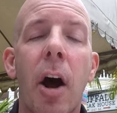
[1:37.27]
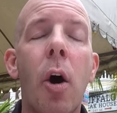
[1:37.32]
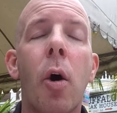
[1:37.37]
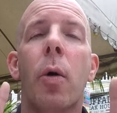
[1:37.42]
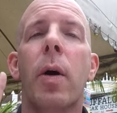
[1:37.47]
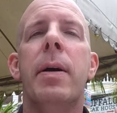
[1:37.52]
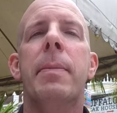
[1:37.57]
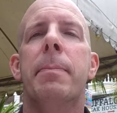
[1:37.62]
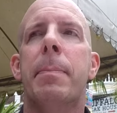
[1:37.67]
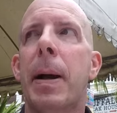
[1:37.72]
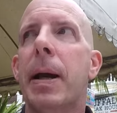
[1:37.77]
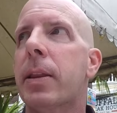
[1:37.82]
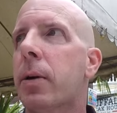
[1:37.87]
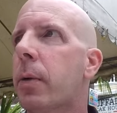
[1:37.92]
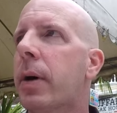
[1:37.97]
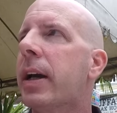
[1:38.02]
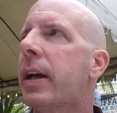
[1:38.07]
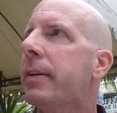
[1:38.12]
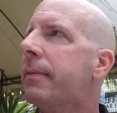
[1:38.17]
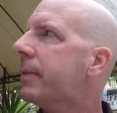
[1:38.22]
Oh, and by the
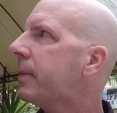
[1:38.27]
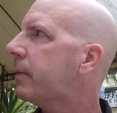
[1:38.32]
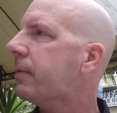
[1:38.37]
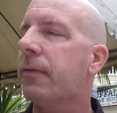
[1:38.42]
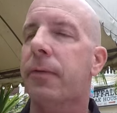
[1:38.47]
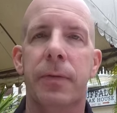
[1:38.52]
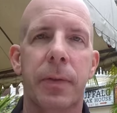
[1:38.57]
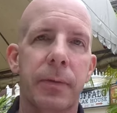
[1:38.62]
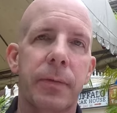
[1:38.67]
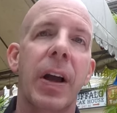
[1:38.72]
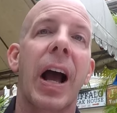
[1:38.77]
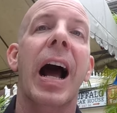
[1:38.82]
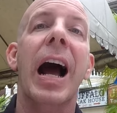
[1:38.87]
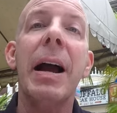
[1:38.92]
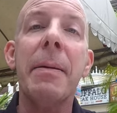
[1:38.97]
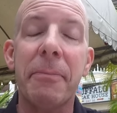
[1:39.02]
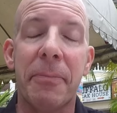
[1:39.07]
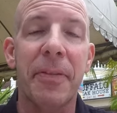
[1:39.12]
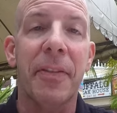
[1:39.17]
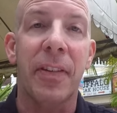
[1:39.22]
way,
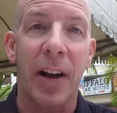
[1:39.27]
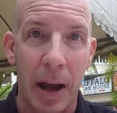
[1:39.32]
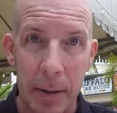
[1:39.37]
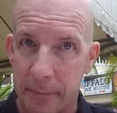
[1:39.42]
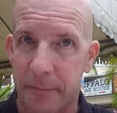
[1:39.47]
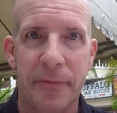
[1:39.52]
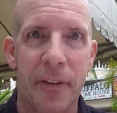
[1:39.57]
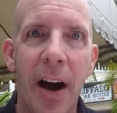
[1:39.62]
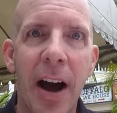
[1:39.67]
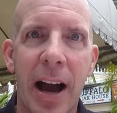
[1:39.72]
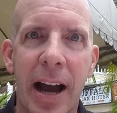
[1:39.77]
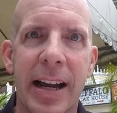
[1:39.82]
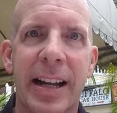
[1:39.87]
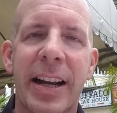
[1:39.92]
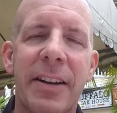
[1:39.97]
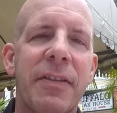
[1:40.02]
I'm fine.